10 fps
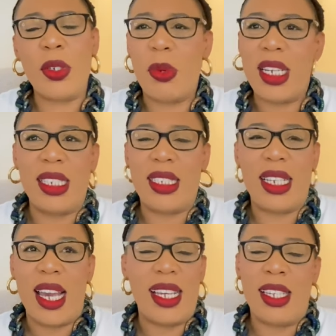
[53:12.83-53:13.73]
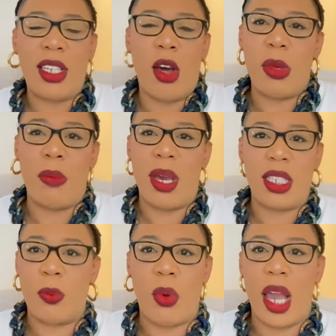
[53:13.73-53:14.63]
but it caught me by
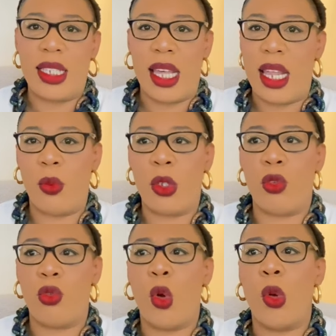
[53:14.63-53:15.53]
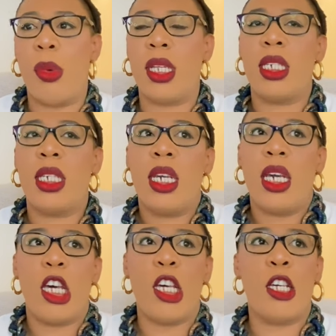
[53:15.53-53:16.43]
surprise that he was a robot.
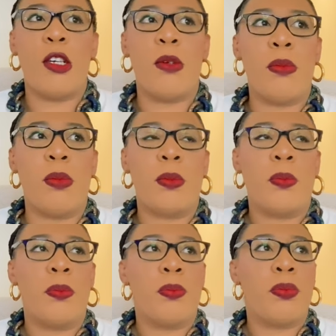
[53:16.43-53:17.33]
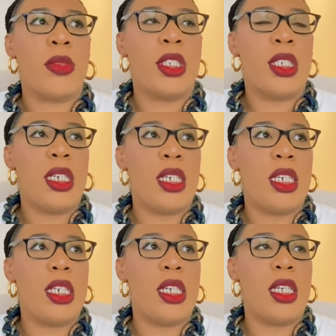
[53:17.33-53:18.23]

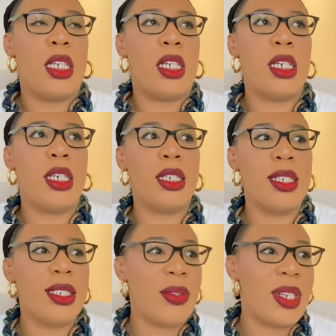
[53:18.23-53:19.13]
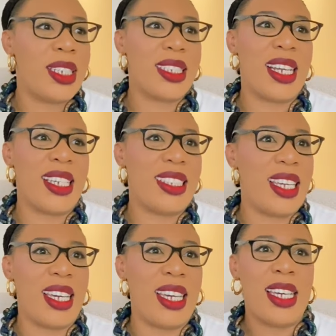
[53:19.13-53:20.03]
What else can I
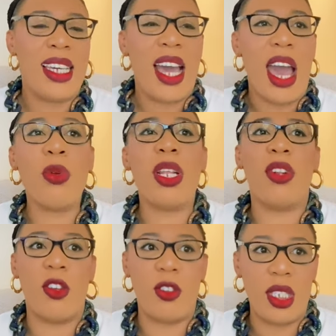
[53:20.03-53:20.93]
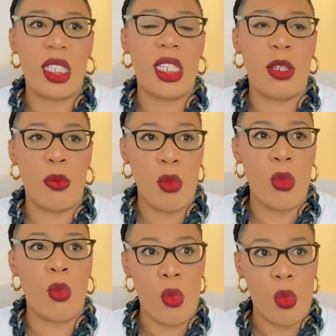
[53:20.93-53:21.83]
say? I would have loved to see it
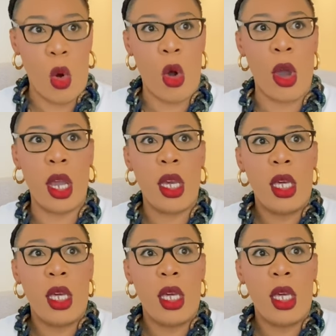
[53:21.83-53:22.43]
more,